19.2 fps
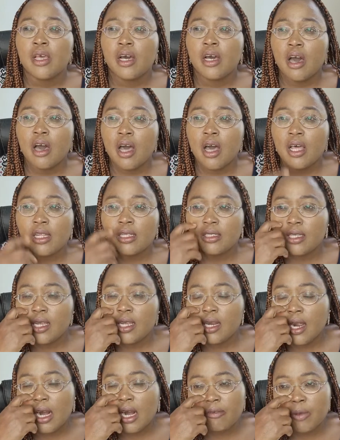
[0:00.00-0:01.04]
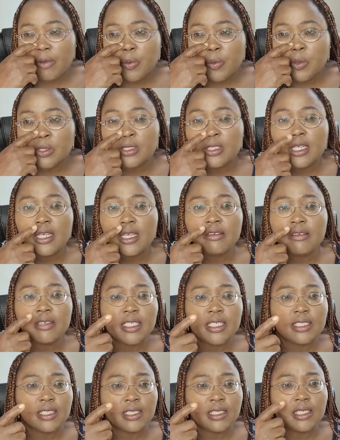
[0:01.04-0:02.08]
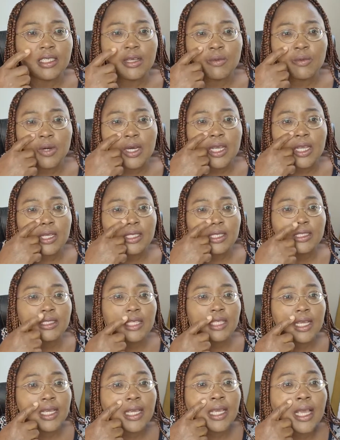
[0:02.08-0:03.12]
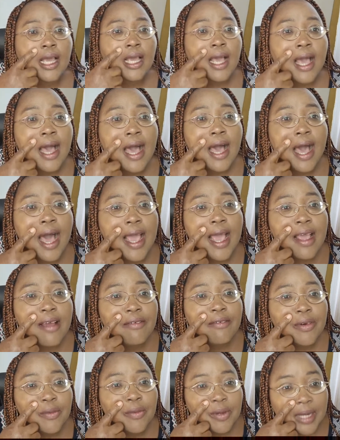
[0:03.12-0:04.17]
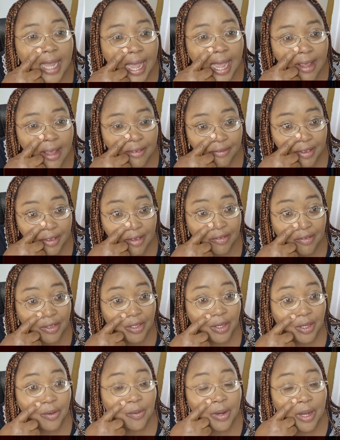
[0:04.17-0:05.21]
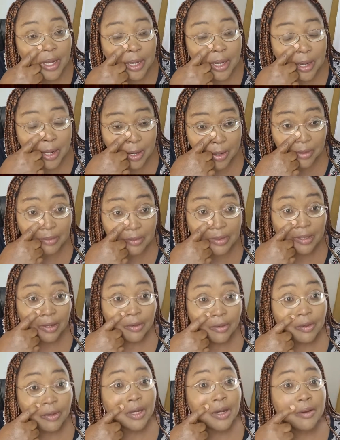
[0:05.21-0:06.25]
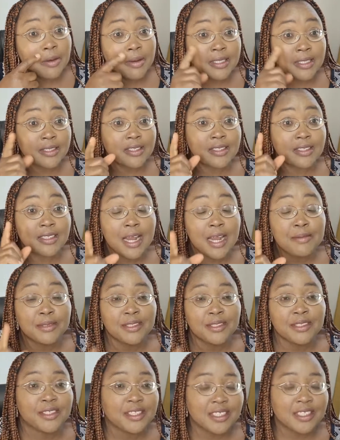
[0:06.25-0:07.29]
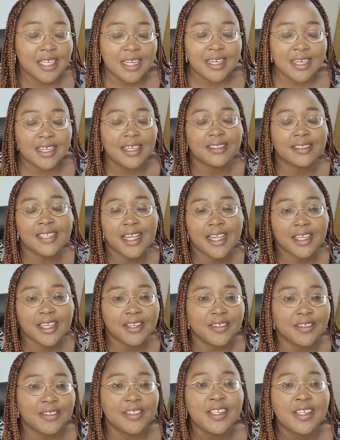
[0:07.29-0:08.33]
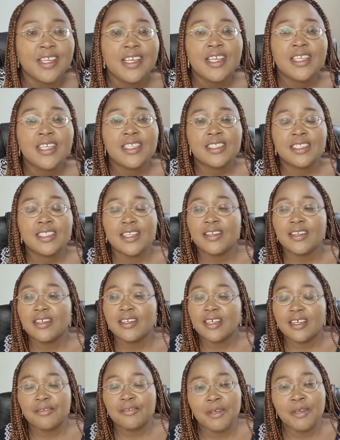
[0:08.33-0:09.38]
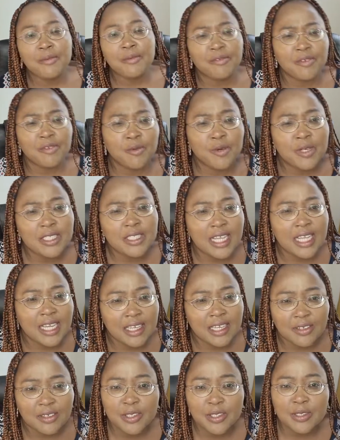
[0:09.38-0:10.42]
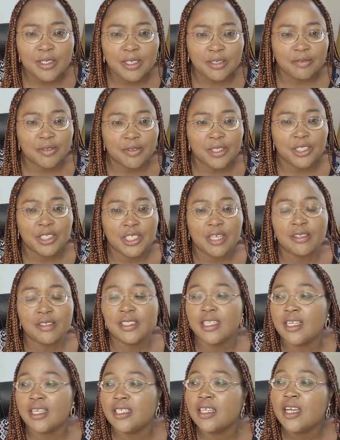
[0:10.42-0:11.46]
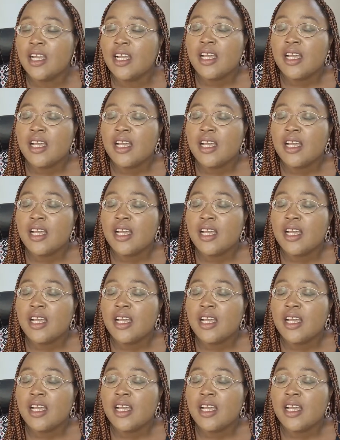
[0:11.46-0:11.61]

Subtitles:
And a lot of people see reason in what he's saying. Hi everyone, hi Favor, you're welcome. You're welcome. I subscribe to your channel. Thank you. So maybe if you want, I can also give you a shout out.